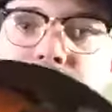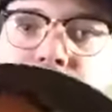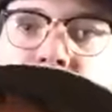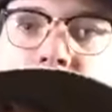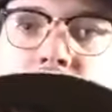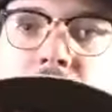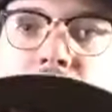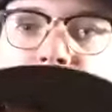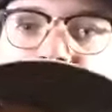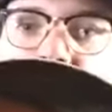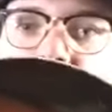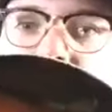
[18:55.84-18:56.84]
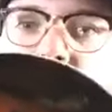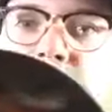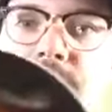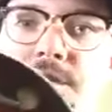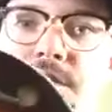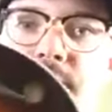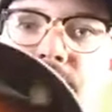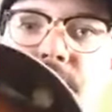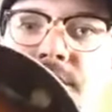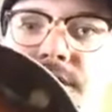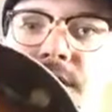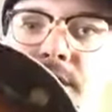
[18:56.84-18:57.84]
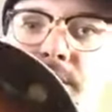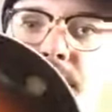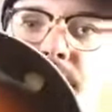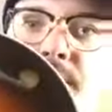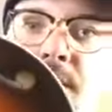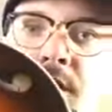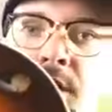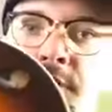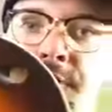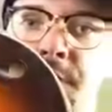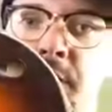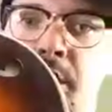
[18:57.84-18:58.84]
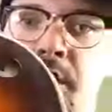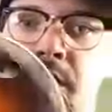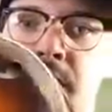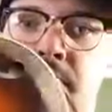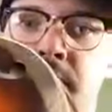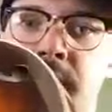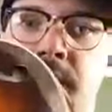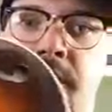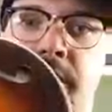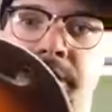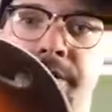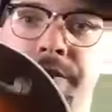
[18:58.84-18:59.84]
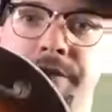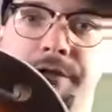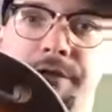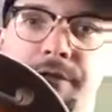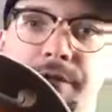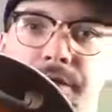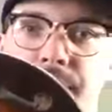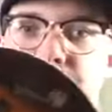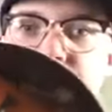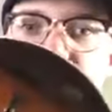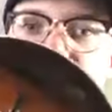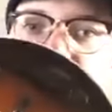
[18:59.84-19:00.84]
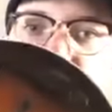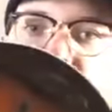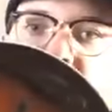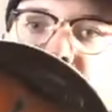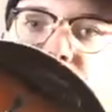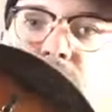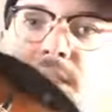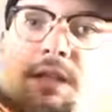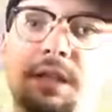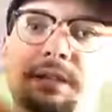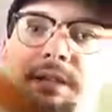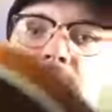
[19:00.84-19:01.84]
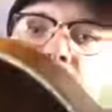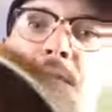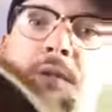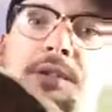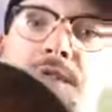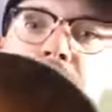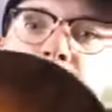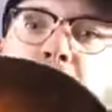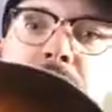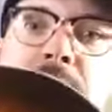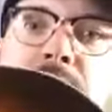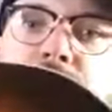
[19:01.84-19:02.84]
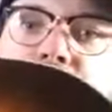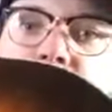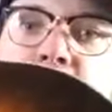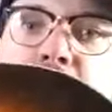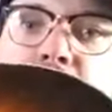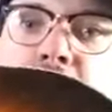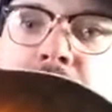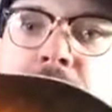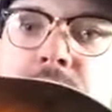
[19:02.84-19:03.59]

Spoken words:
yeah, this is it. This is the undiscovered fern of 2019, which how many undiscovered